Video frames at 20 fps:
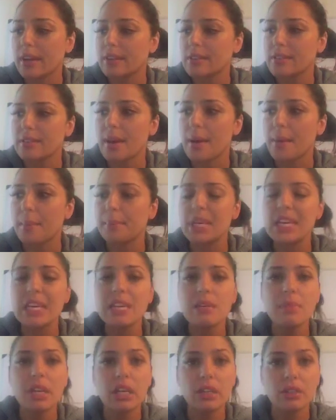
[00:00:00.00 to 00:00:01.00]
get
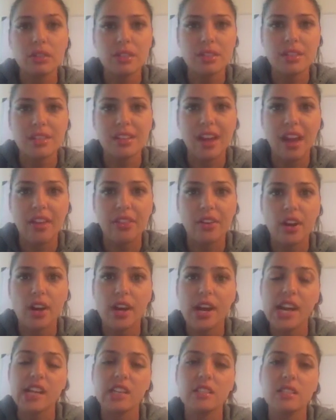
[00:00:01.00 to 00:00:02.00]
some emails
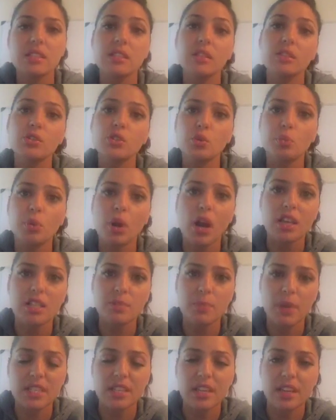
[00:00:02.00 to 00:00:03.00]
together and still do
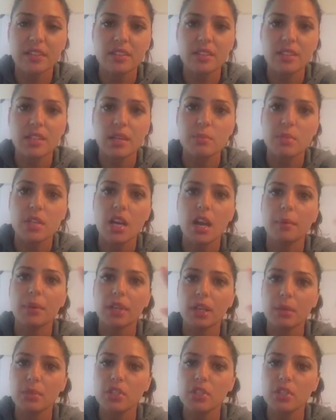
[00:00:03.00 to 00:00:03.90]
prospecting at the same time.